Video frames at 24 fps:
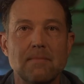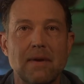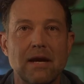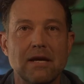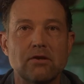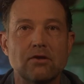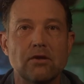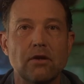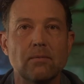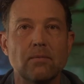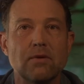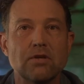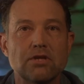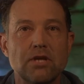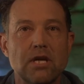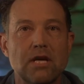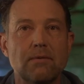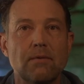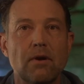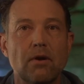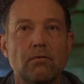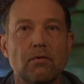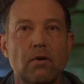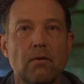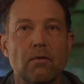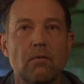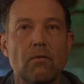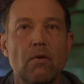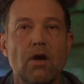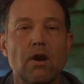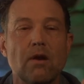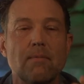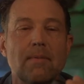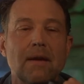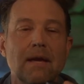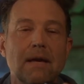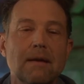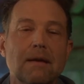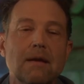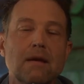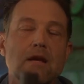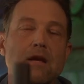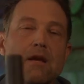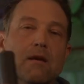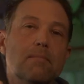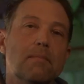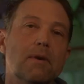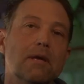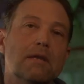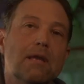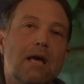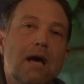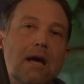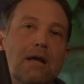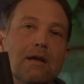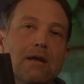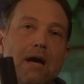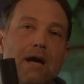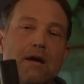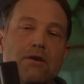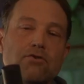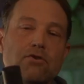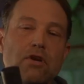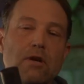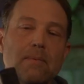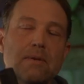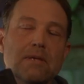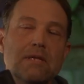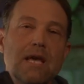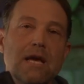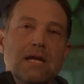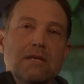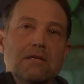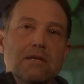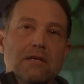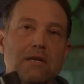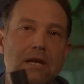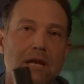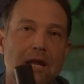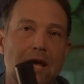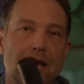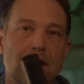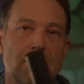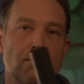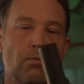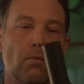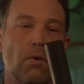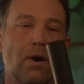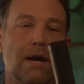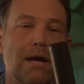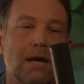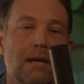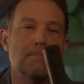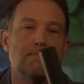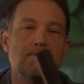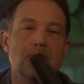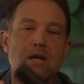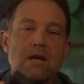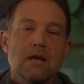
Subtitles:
make sure we're zeroed where we want to be, but I attribute that to the lighter weight.